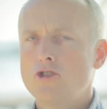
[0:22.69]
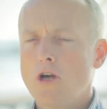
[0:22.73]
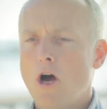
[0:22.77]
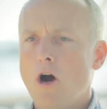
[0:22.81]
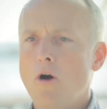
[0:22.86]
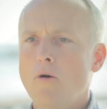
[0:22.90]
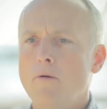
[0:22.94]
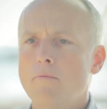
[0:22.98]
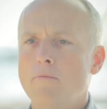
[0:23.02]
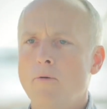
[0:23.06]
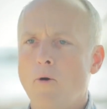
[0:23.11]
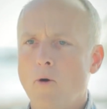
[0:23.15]

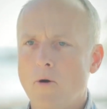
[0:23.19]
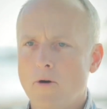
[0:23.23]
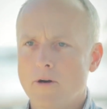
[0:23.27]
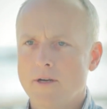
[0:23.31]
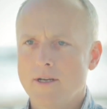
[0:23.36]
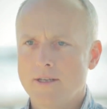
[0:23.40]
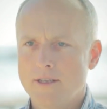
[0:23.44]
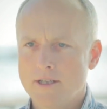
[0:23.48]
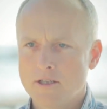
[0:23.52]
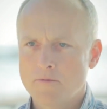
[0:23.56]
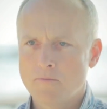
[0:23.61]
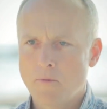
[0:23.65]

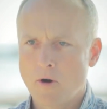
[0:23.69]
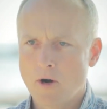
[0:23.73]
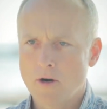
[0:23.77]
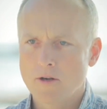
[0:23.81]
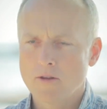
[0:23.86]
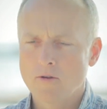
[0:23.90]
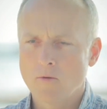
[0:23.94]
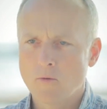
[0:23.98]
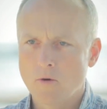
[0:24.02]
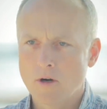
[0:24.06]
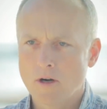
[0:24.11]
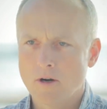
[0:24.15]
important in this part
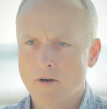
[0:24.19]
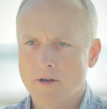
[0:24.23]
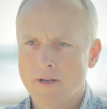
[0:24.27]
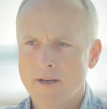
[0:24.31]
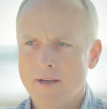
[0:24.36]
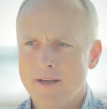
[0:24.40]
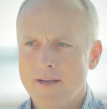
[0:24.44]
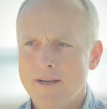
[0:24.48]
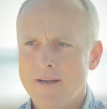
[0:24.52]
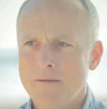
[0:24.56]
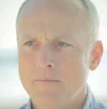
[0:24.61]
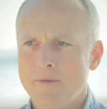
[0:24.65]
of the world,
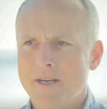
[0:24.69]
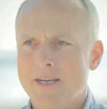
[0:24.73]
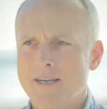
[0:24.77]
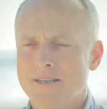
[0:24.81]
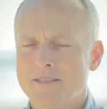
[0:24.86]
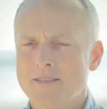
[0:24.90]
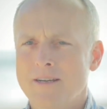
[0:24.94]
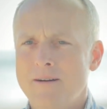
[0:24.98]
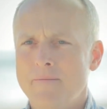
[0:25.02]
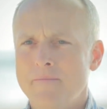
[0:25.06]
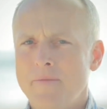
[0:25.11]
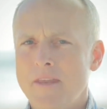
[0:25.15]

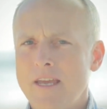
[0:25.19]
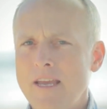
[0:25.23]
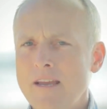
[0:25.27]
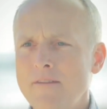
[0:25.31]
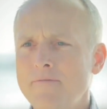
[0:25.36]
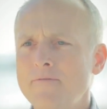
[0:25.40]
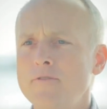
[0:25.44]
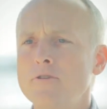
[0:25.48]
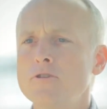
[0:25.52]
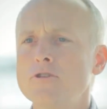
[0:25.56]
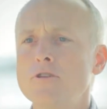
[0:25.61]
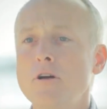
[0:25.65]
because
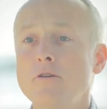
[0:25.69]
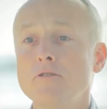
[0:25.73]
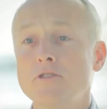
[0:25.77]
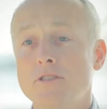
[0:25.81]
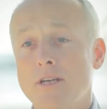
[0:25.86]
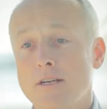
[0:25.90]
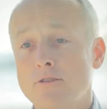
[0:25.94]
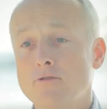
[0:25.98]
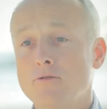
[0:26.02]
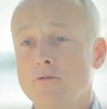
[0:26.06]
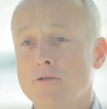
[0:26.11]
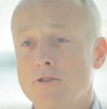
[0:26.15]
if there's no
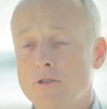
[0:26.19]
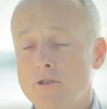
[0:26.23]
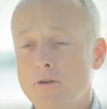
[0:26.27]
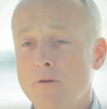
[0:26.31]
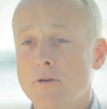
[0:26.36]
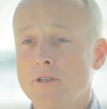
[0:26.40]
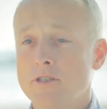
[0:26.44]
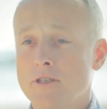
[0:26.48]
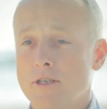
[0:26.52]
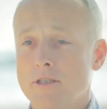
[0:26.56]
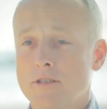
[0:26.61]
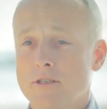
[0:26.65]
central
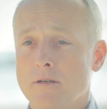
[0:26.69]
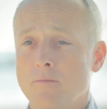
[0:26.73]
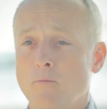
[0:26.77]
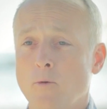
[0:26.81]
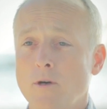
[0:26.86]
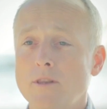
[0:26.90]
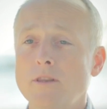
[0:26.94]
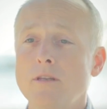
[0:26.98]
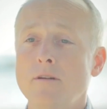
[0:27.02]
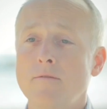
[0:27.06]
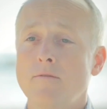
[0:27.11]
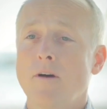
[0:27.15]
sewer system,
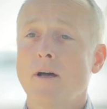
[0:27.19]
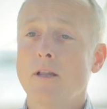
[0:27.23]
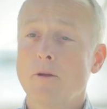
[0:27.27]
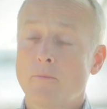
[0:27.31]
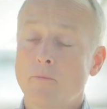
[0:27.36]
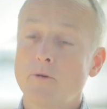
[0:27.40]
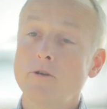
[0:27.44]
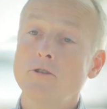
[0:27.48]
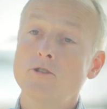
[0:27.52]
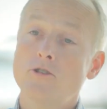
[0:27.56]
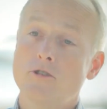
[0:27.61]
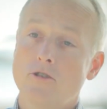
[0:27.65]
what the
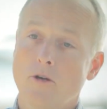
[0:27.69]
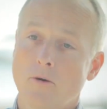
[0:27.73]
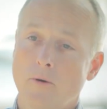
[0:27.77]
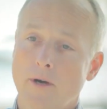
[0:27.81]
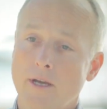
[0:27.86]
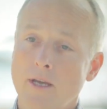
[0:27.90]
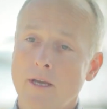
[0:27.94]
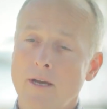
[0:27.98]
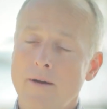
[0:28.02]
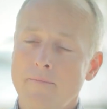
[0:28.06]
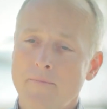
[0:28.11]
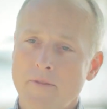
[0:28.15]
developer is
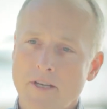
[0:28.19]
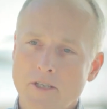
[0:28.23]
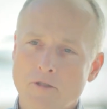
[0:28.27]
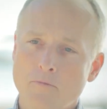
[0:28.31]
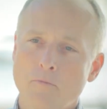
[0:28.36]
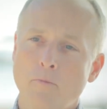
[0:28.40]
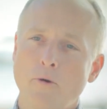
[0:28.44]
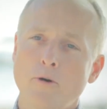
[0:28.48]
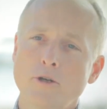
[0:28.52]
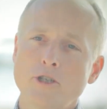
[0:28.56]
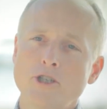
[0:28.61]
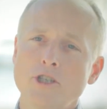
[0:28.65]
doing
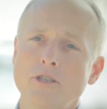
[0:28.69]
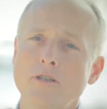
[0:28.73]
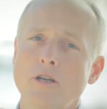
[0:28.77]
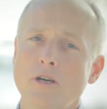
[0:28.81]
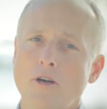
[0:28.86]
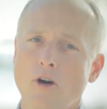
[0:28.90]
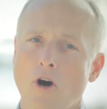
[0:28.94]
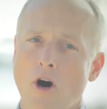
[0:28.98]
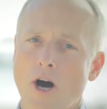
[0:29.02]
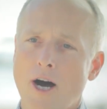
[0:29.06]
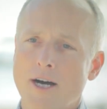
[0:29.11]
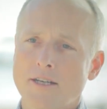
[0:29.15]
is pushing
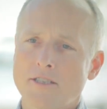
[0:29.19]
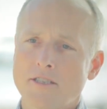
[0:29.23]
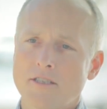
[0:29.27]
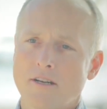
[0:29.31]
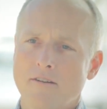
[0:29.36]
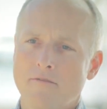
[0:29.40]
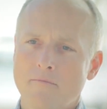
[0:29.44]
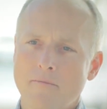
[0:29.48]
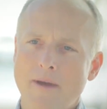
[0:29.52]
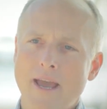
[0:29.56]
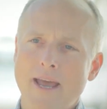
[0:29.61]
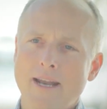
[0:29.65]
the cost
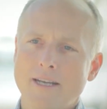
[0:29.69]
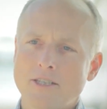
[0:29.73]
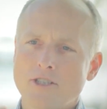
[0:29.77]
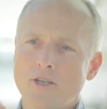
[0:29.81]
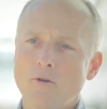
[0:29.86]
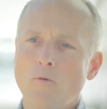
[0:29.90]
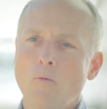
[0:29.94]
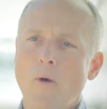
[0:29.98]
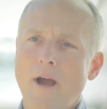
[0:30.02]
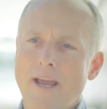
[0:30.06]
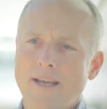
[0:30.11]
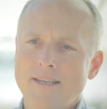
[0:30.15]
of
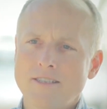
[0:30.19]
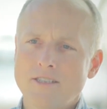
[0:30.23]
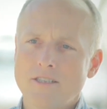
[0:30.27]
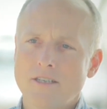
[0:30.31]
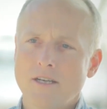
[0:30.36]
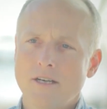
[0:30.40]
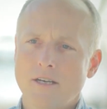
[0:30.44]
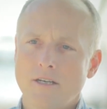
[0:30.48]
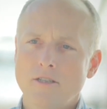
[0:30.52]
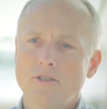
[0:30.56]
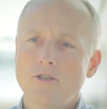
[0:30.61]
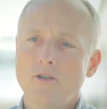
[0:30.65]
managing
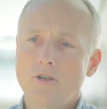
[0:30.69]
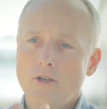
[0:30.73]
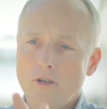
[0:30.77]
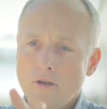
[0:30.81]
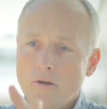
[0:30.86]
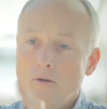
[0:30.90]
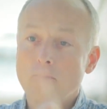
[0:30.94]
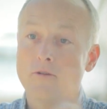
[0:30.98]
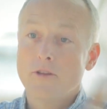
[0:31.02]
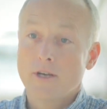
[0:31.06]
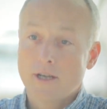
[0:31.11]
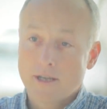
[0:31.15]
waste to
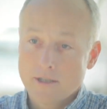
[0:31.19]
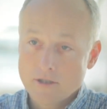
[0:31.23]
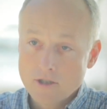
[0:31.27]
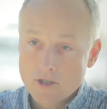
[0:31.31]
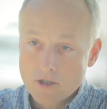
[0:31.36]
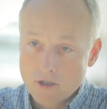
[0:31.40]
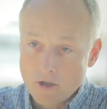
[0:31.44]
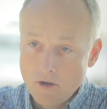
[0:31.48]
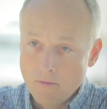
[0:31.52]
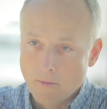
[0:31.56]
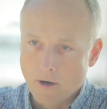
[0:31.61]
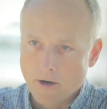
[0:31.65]
you, the
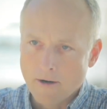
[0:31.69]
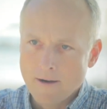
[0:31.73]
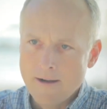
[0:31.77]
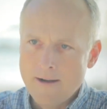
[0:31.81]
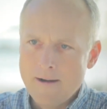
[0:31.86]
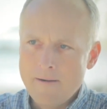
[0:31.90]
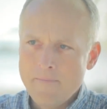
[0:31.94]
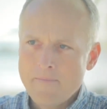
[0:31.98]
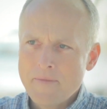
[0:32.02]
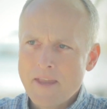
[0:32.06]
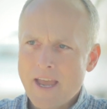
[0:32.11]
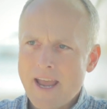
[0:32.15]
consumer.
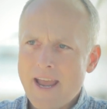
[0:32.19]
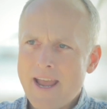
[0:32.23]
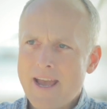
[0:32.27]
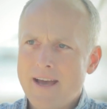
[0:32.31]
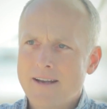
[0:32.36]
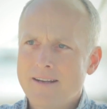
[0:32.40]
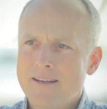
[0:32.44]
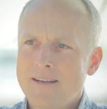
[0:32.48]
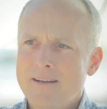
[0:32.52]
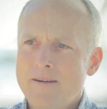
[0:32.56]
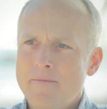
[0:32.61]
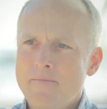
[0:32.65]

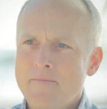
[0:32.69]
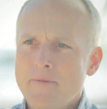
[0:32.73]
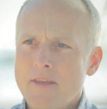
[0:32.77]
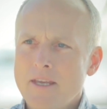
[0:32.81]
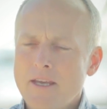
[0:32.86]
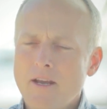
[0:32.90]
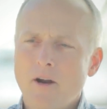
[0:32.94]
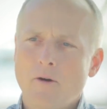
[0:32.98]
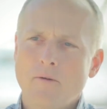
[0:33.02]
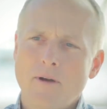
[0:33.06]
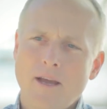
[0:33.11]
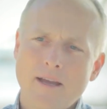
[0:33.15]
And
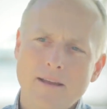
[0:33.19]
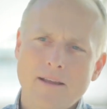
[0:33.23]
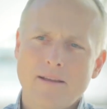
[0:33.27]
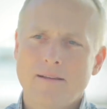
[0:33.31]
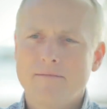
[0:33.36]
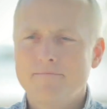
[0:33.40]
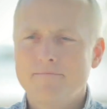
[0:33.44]
you know,